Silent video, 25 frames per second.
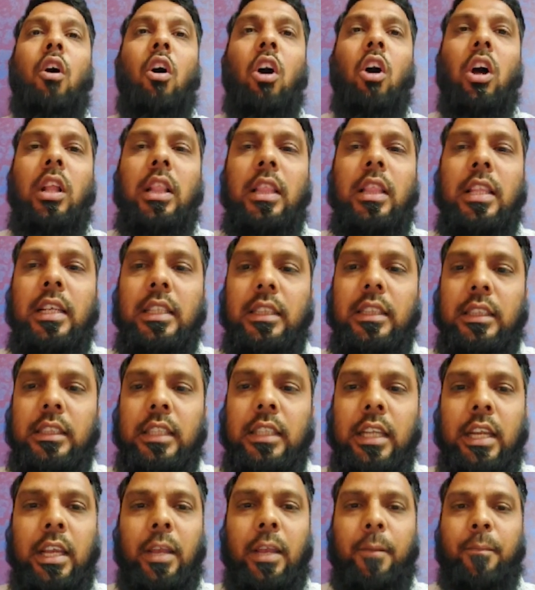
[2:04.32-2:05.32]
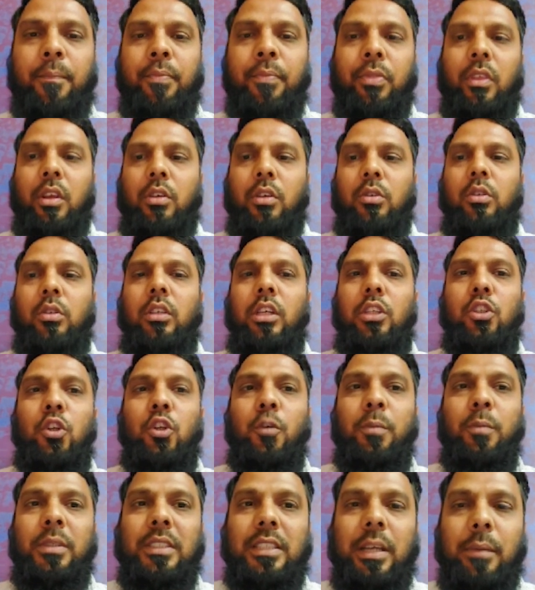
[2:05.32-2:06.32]
all the three? So there should
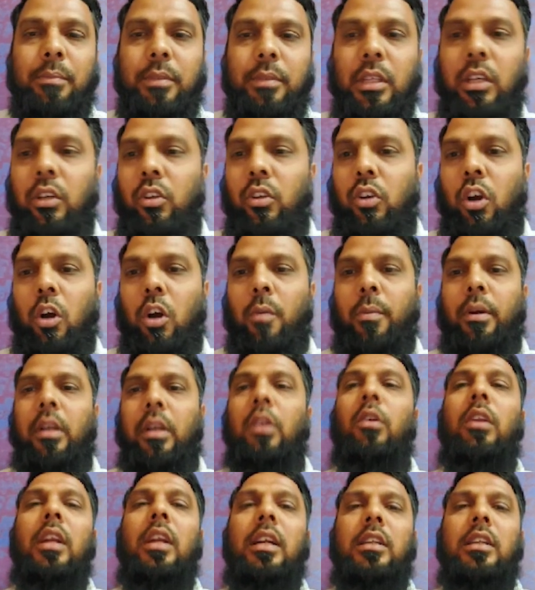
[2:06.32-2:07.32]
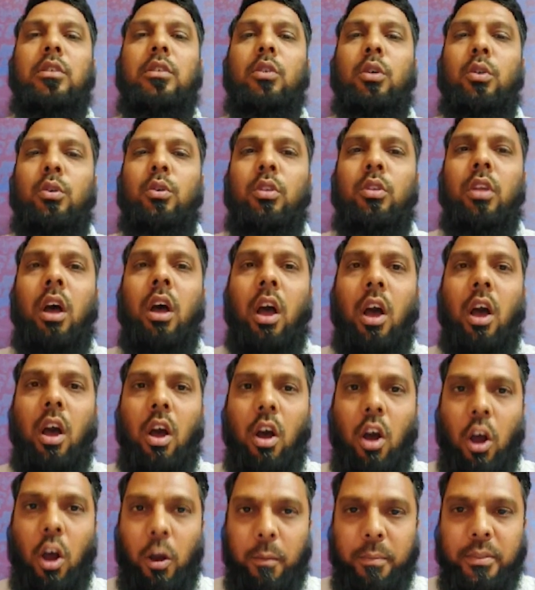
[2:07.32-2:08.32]
be something common. Now let's go to the
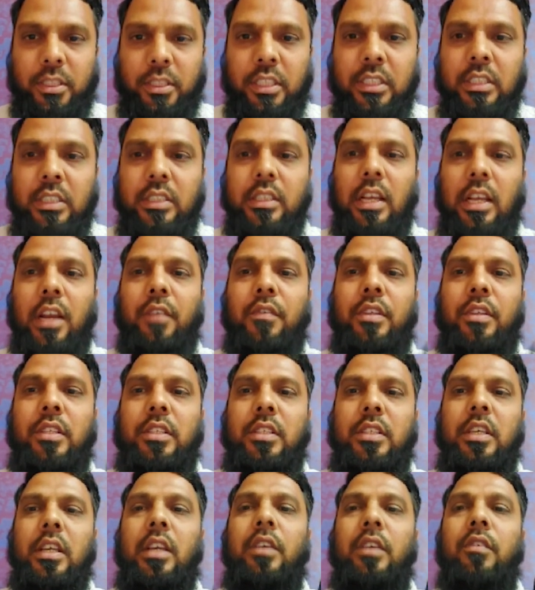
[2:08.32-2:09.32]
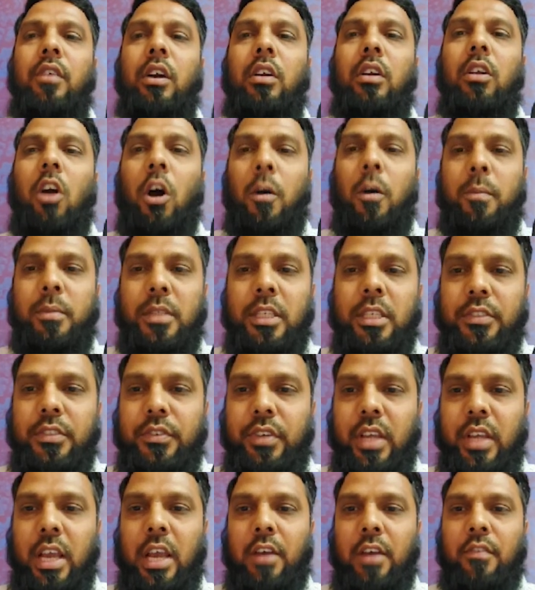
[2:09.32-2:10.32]
options and we'll see what options
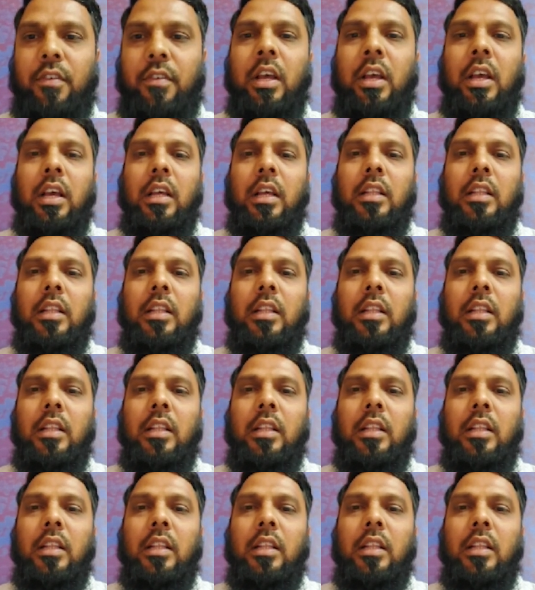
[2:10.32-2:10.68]
we have.